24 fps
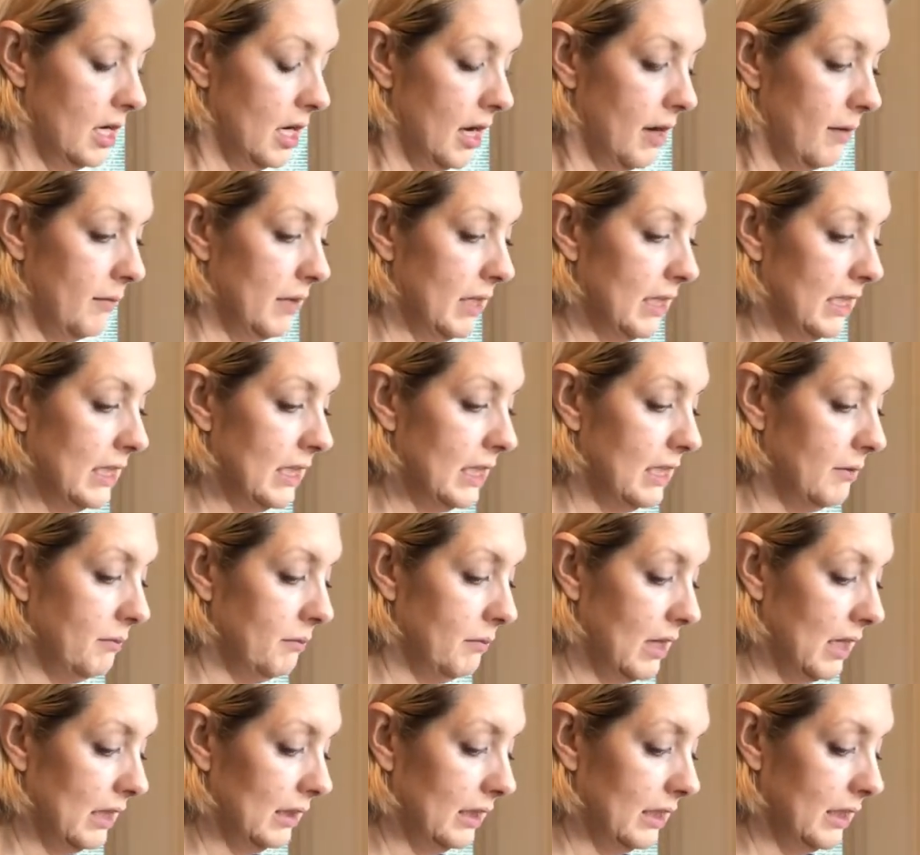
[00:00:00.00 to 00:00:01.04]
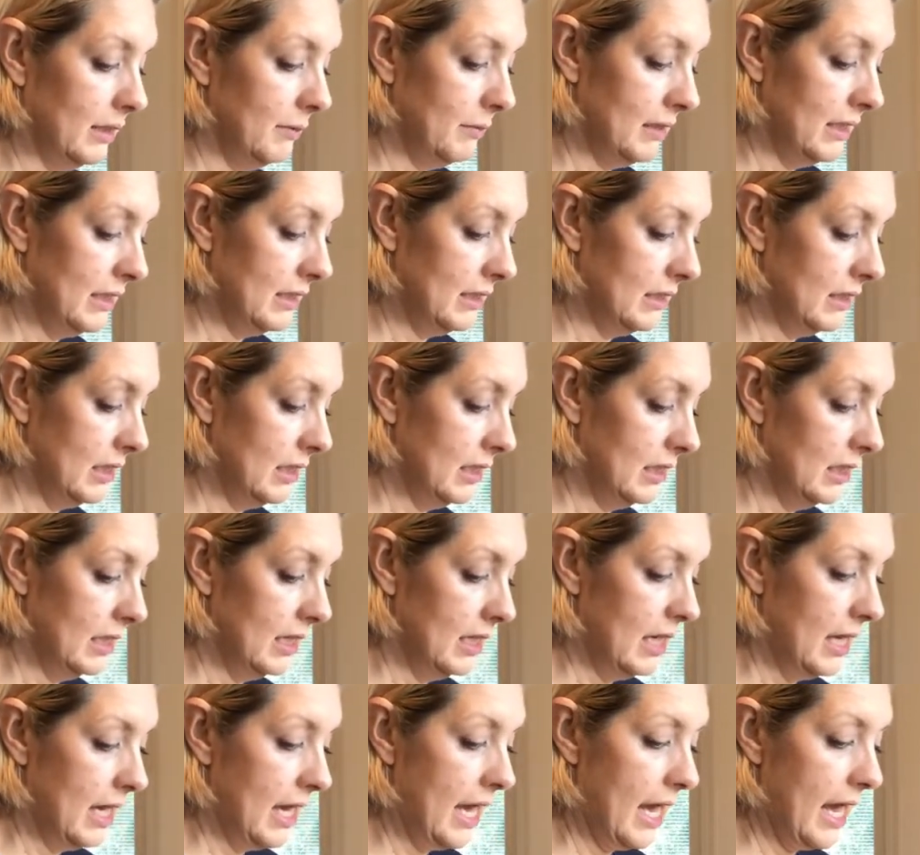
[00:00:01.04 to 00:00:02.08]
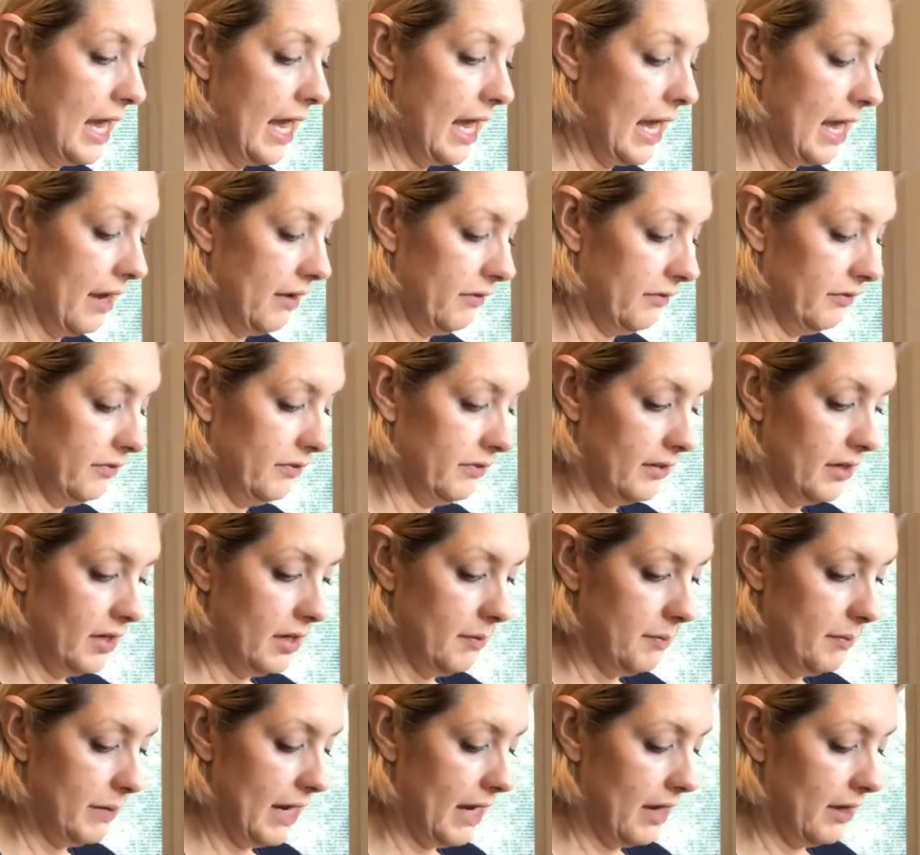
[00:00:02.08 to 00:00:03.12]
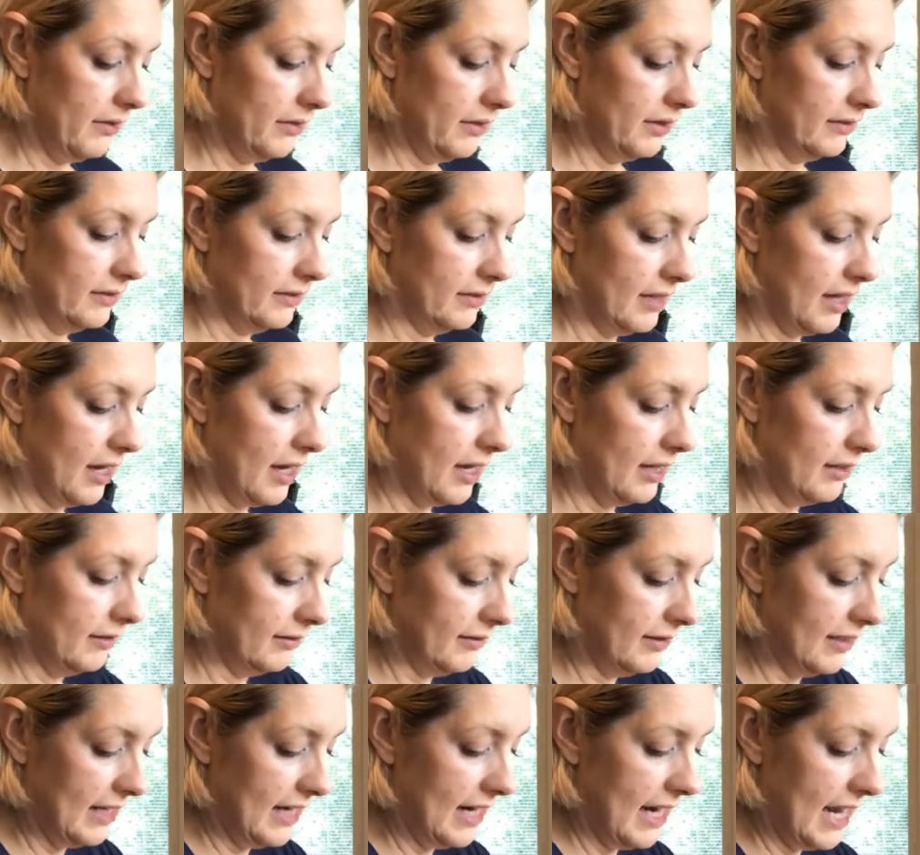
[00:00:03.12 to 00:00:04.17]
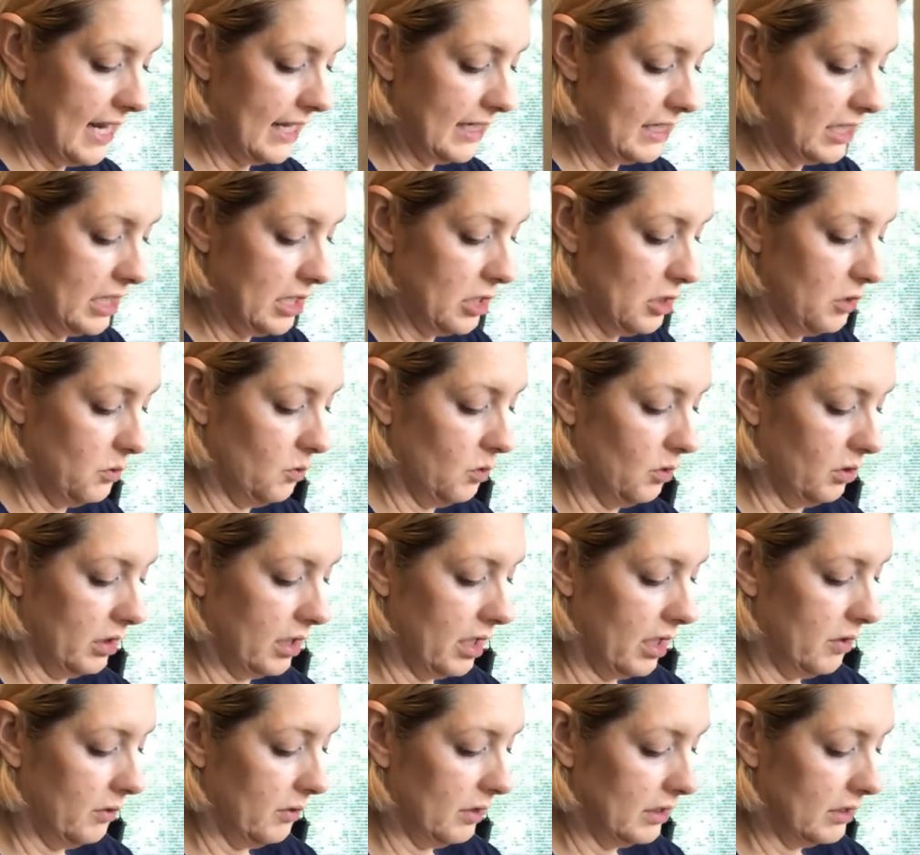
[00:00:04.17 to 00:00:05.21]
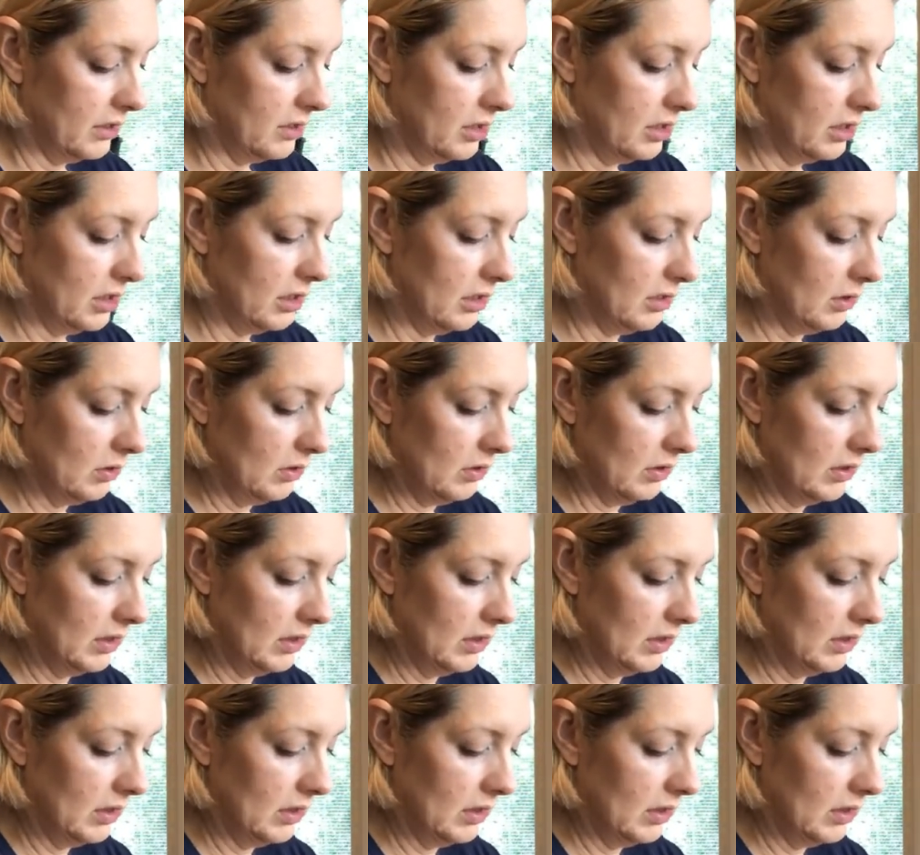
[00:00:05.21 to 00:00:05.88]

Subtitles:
I'm going to get my lemon half, about the size that I know will go into